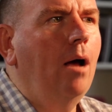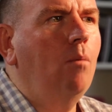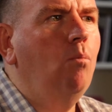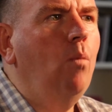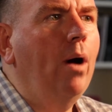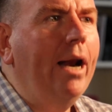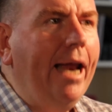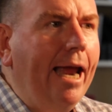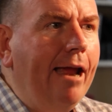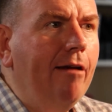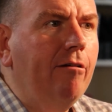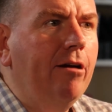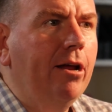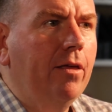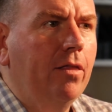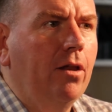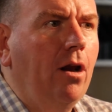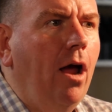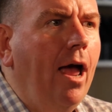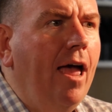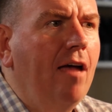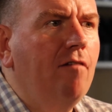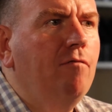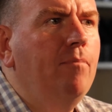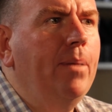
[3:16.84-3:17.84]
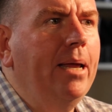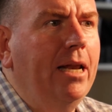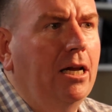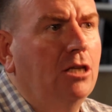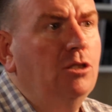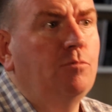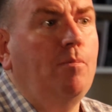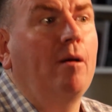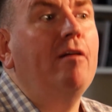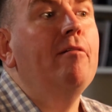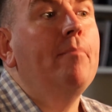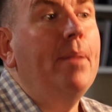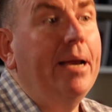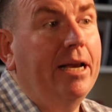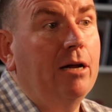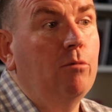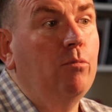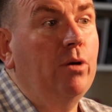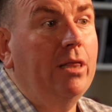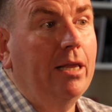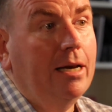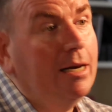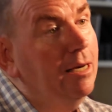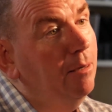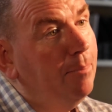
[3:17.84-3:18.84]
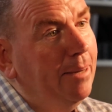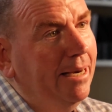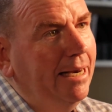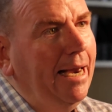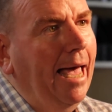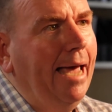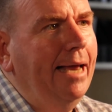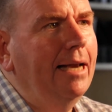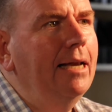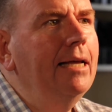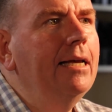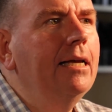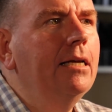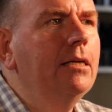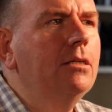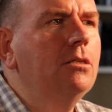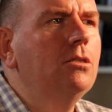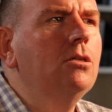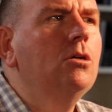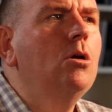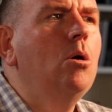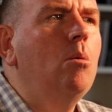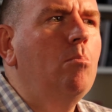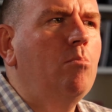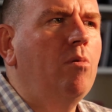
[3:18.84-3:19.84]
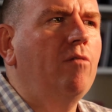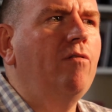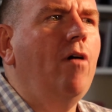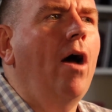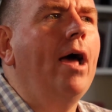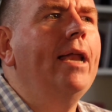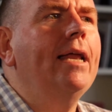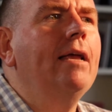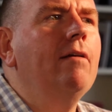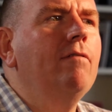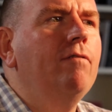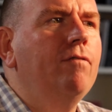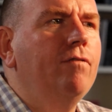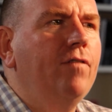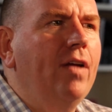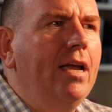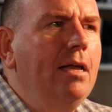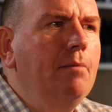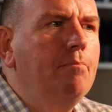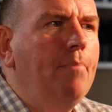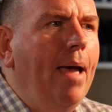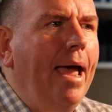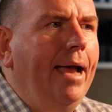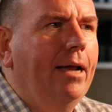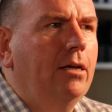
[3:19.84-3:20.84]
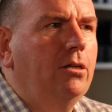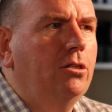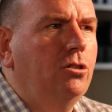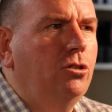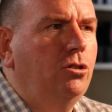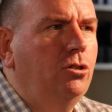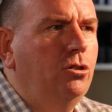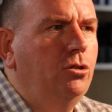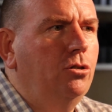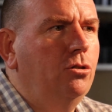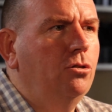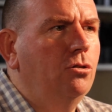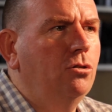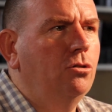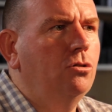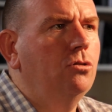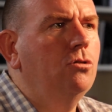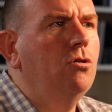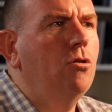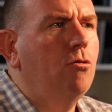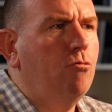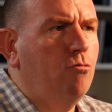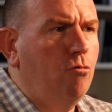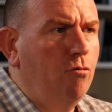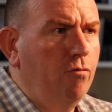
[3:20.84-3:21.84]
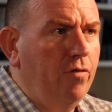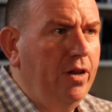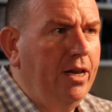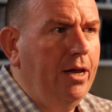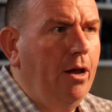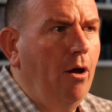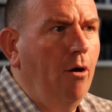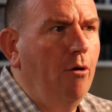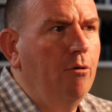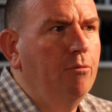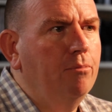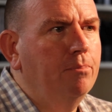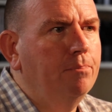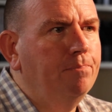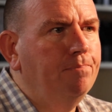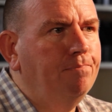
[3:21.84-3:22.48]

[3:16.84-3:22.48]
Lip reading: And one area that I have been experimenting with a little bit lately is providing feedback to students through video.